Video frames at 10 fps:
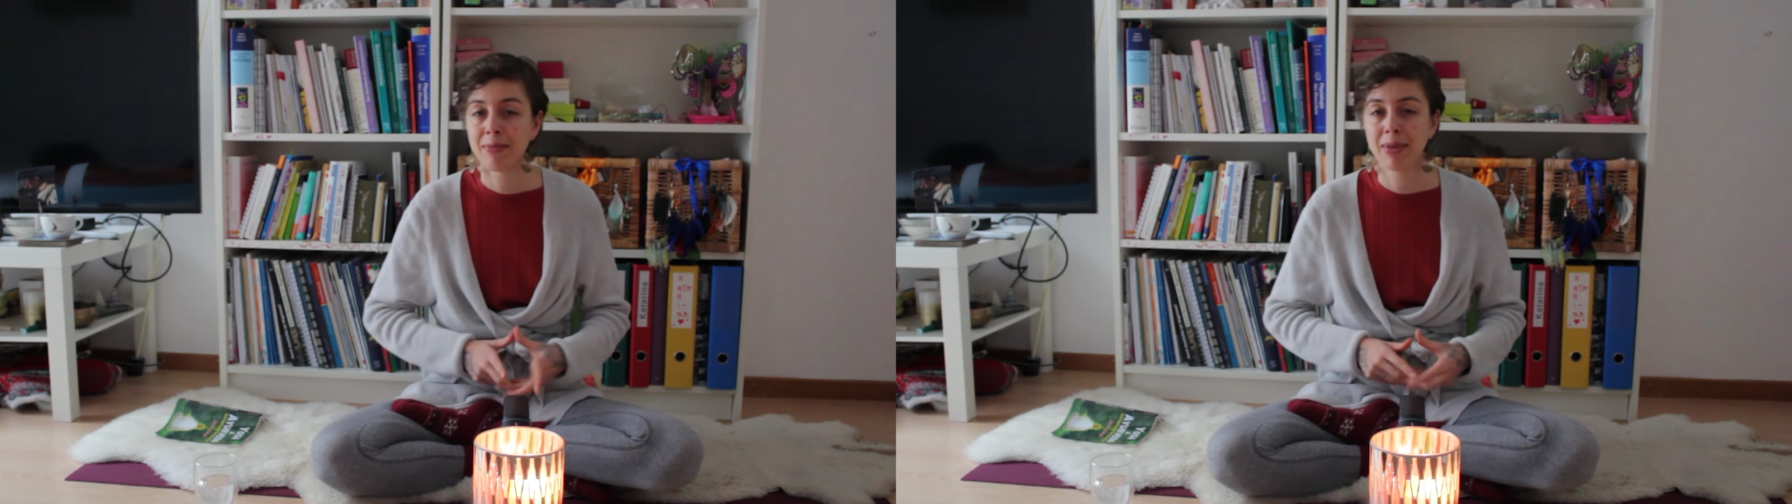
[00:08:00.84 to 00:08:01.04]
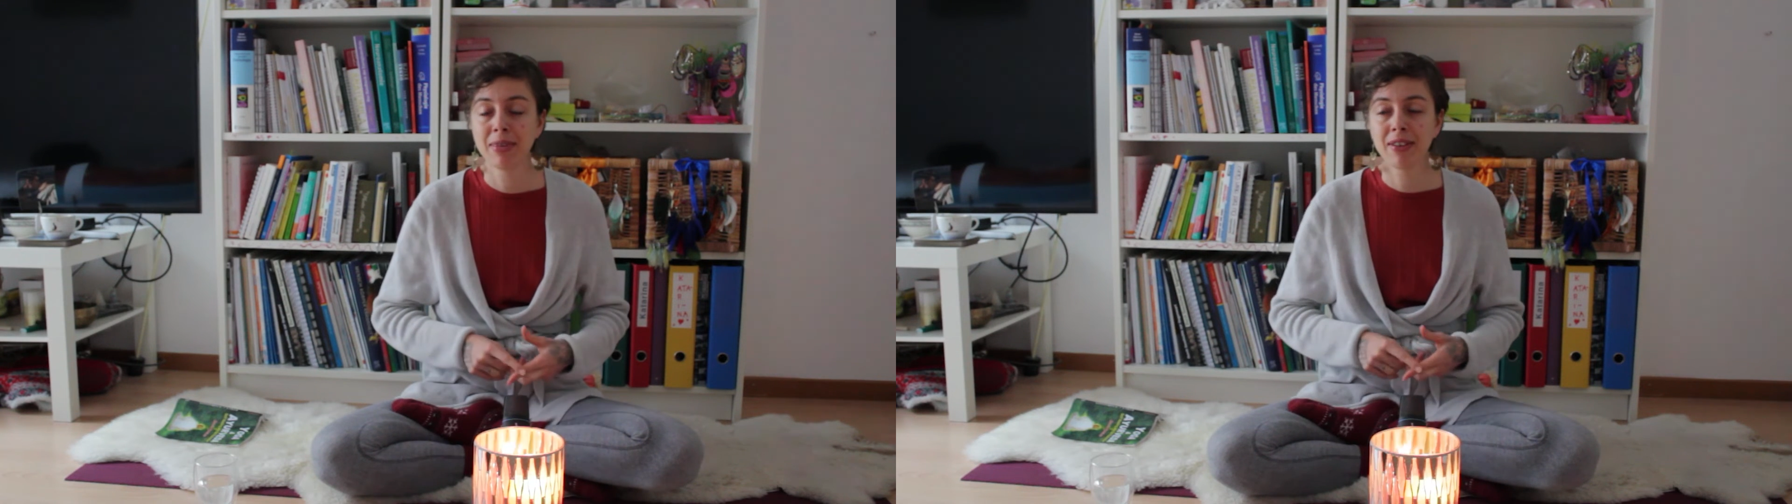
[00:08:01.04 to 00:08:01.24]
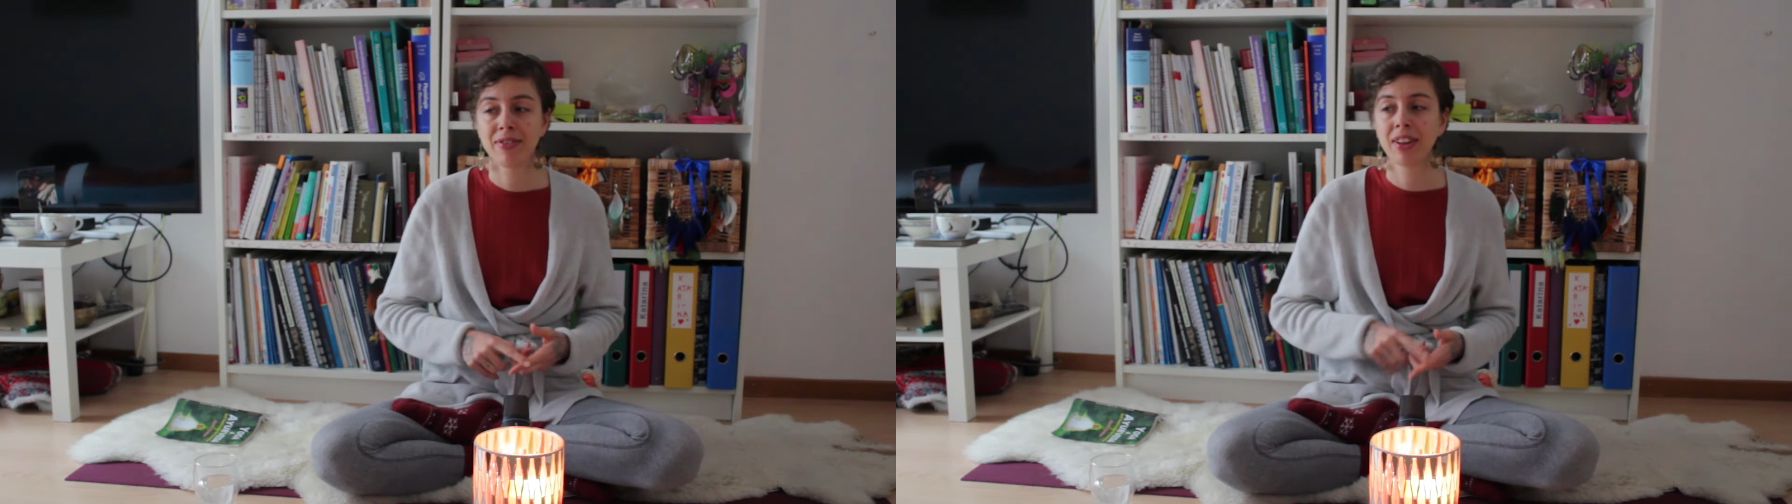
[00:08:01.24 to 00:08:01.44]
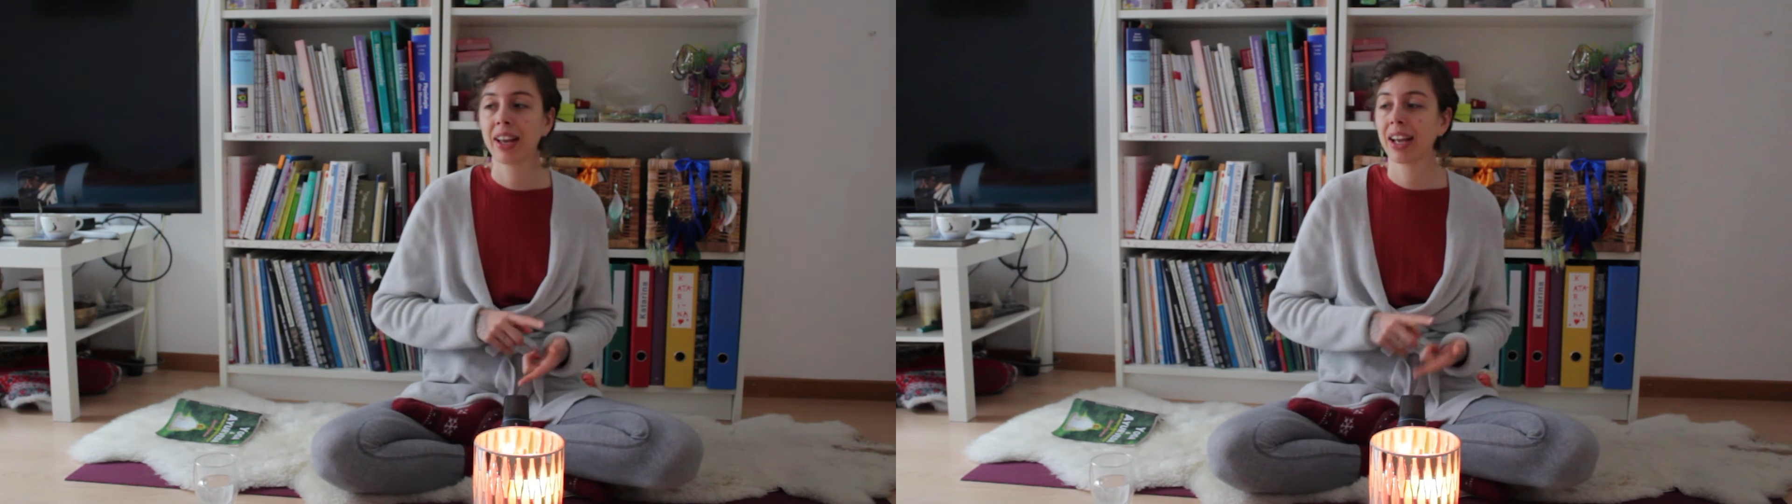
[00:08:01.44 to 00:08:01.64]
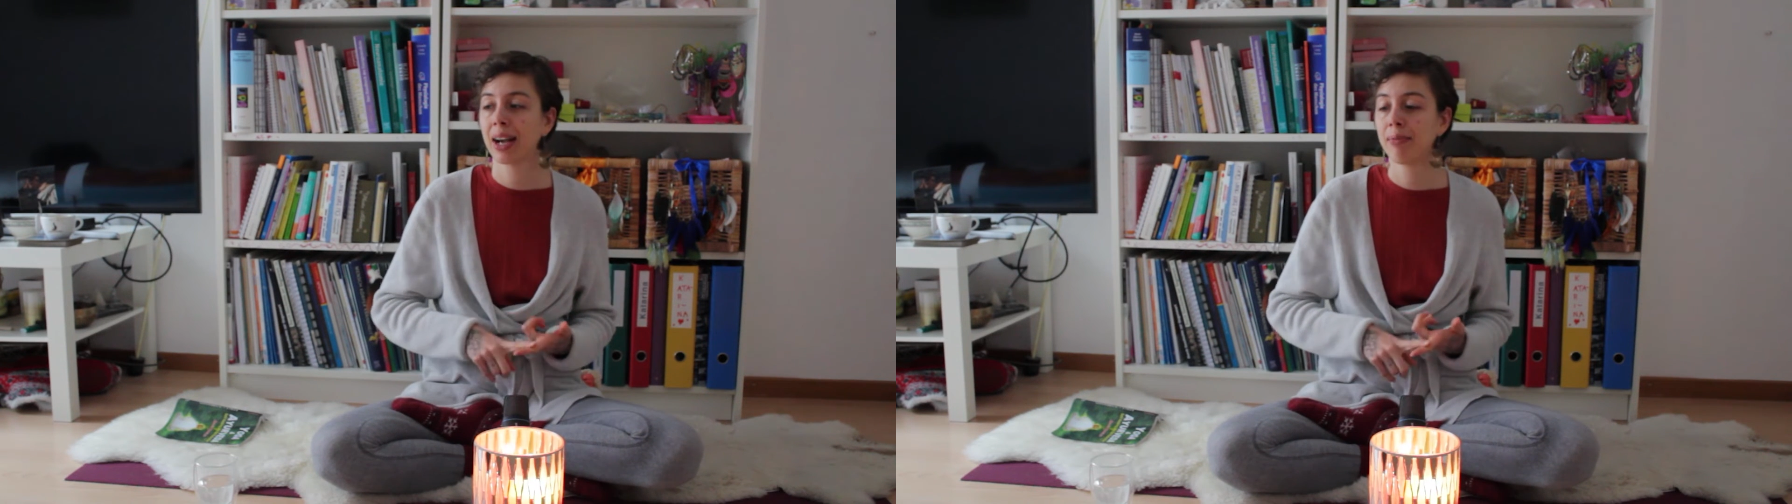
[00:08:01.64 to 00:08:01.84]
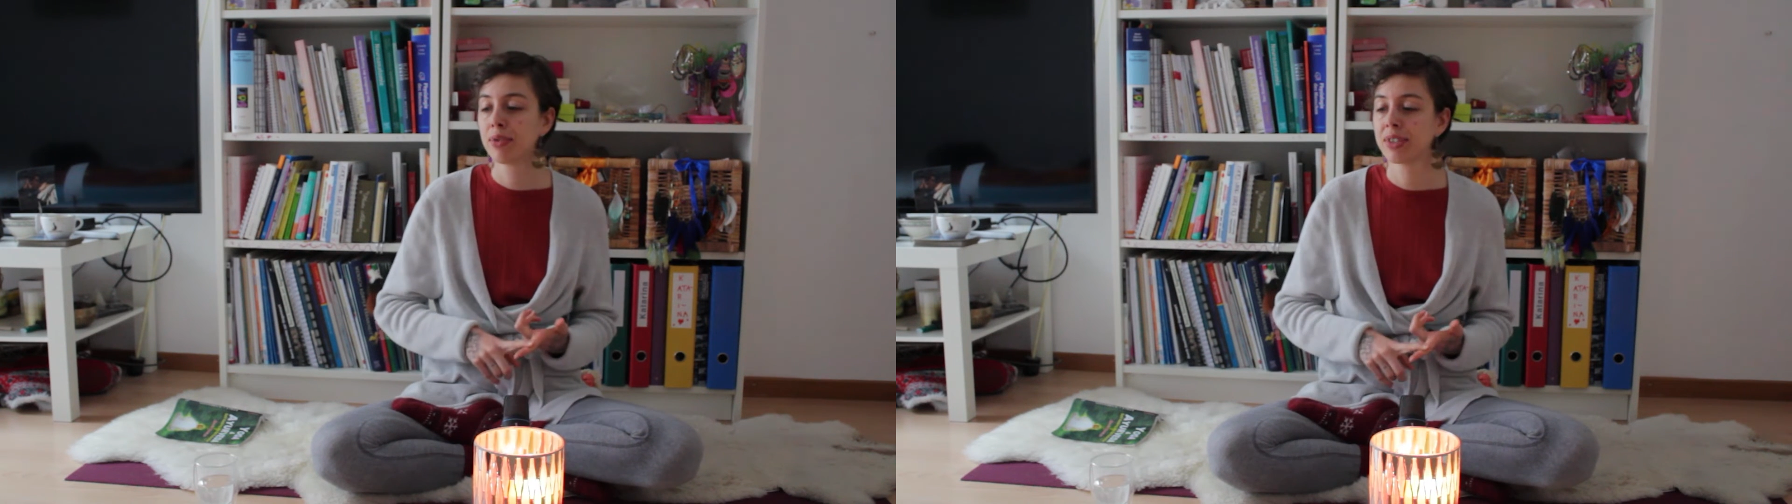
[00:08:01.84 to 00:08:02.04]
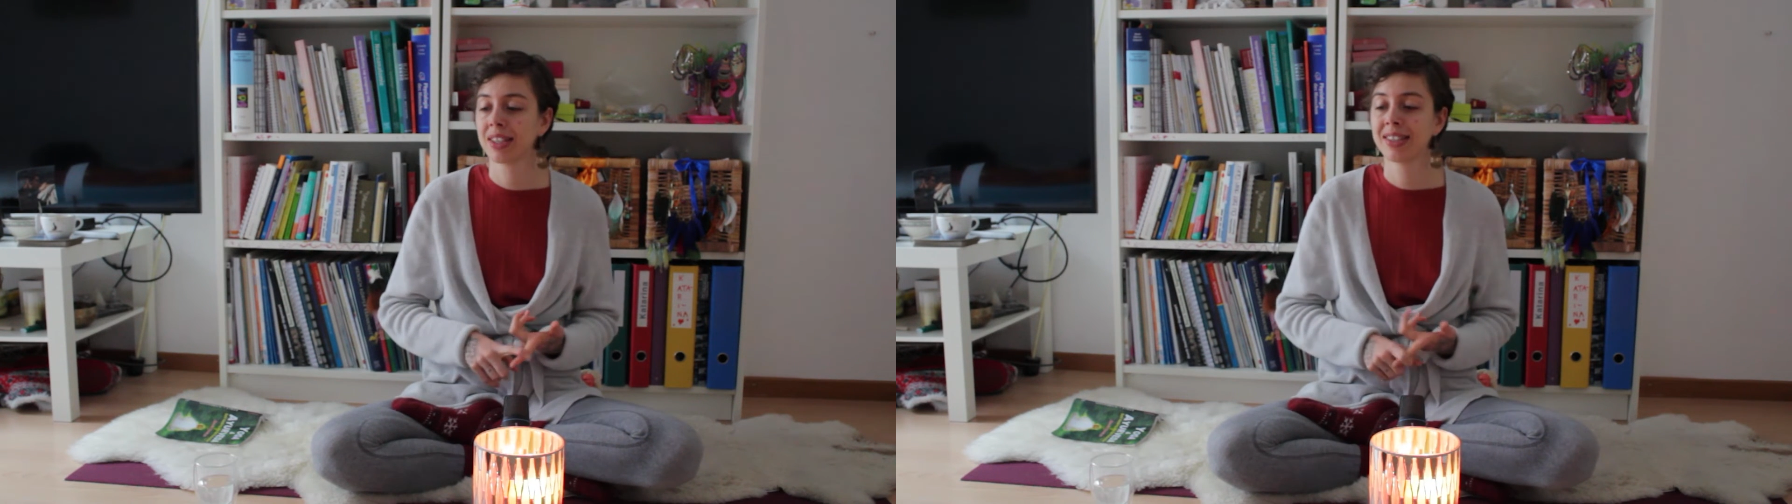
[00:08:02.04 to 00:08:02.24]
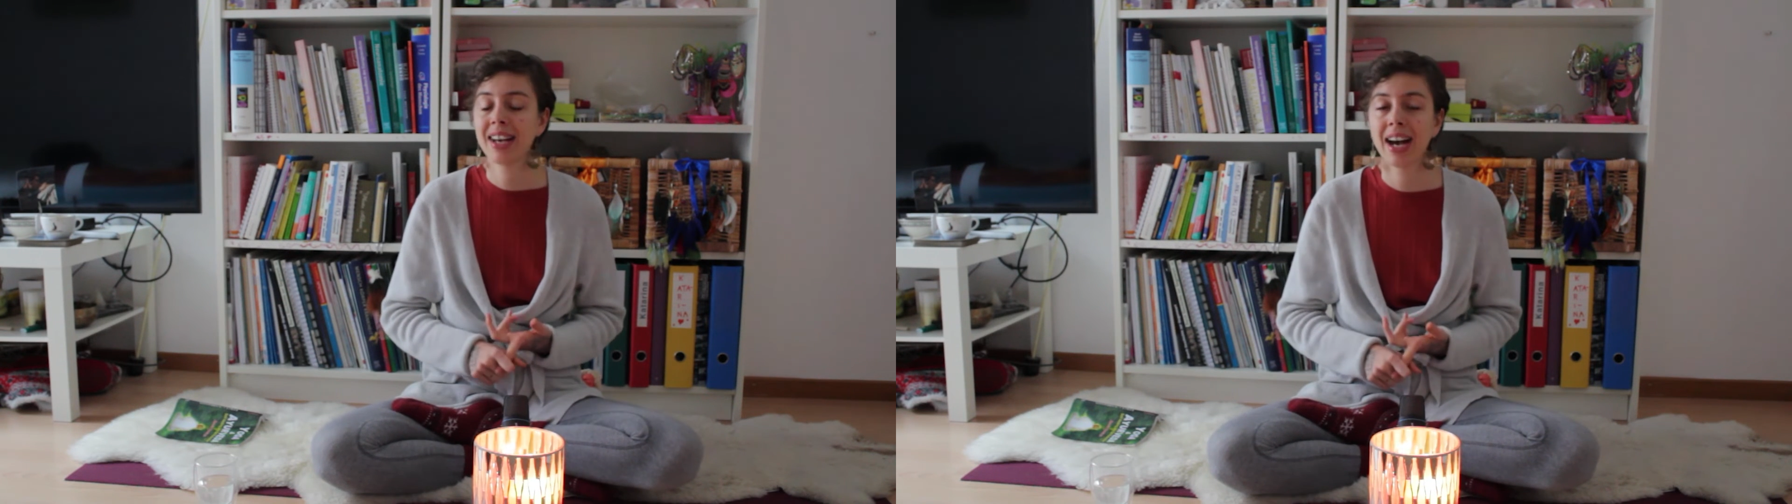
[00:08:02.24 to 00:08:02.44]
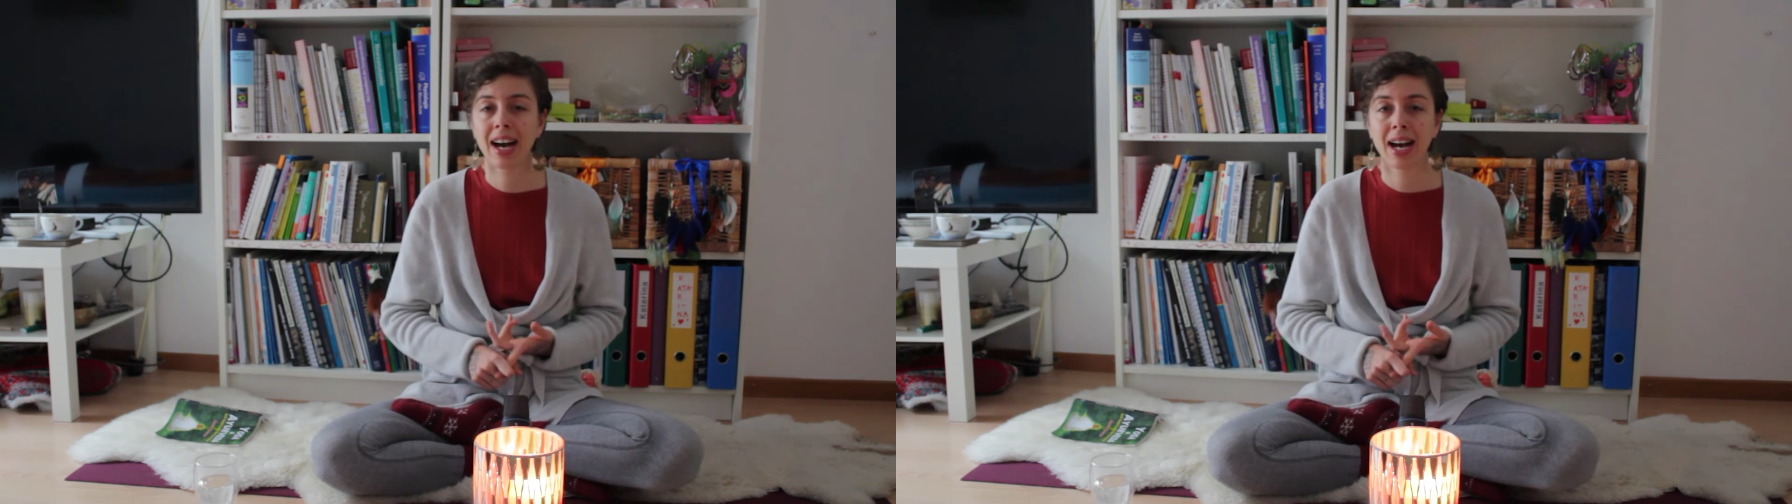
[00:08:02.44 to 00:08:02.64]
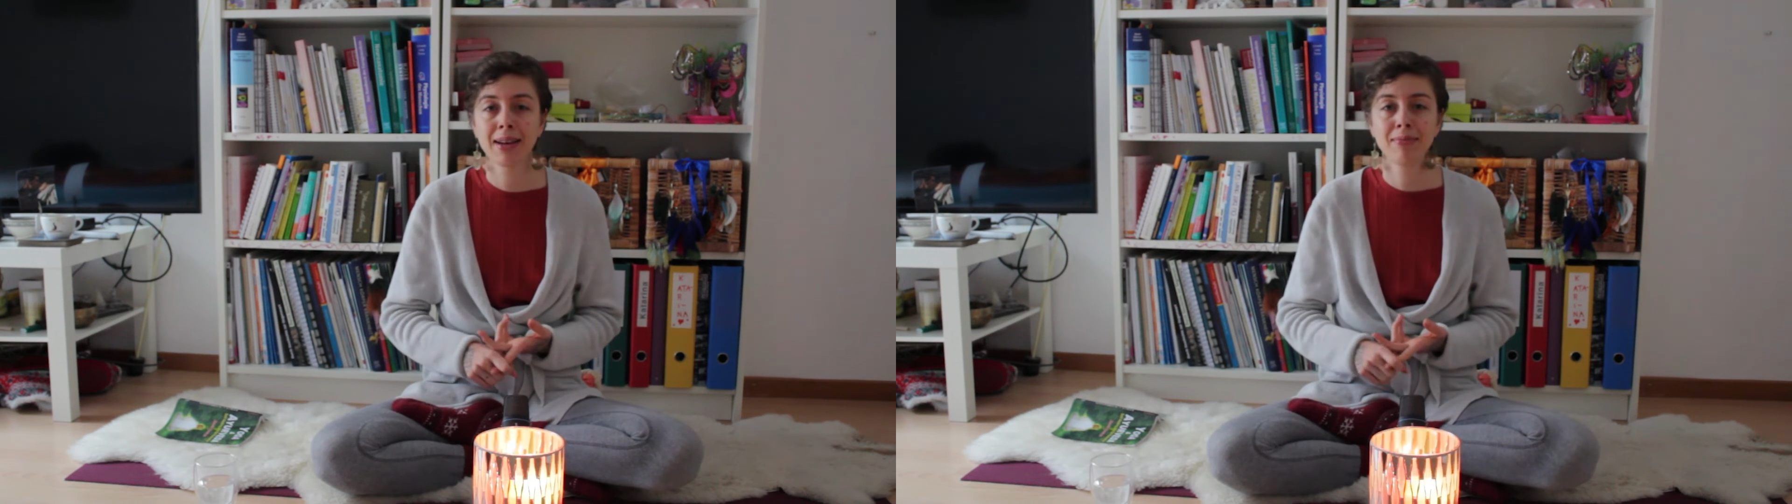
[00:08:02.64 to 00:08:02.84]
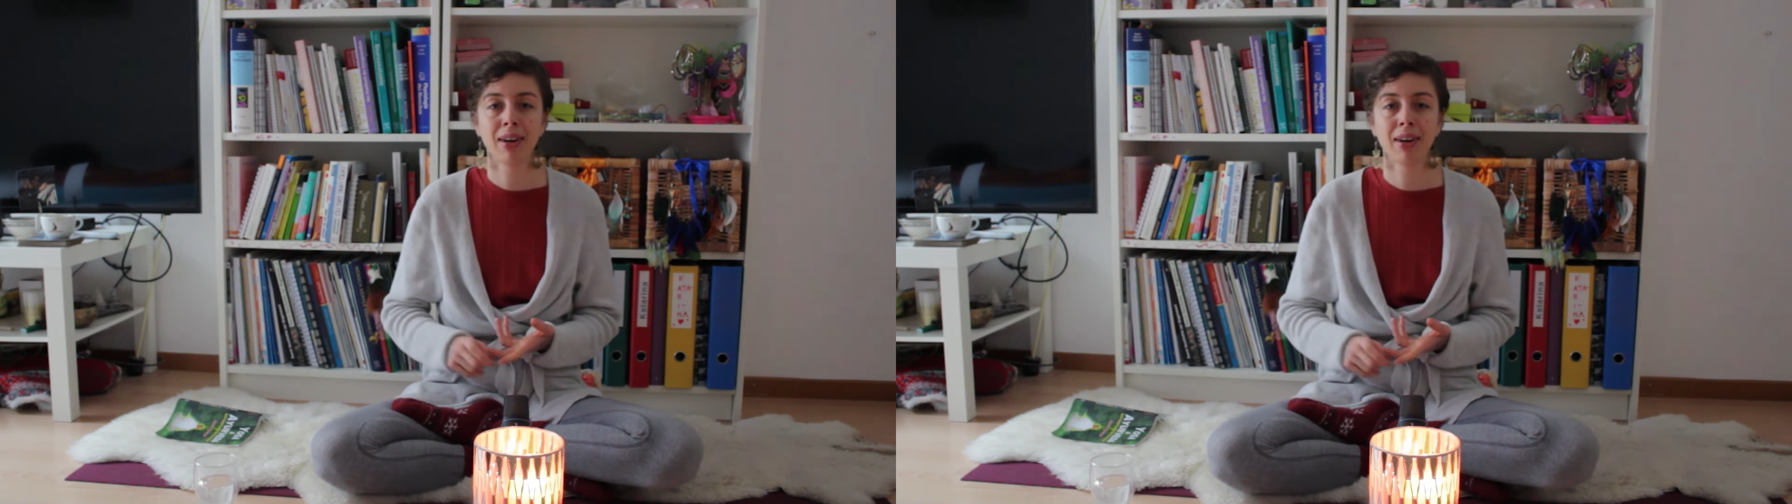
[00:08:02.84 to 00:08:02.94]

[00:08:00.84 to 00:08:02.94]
Maybe I feel like I'm losing time.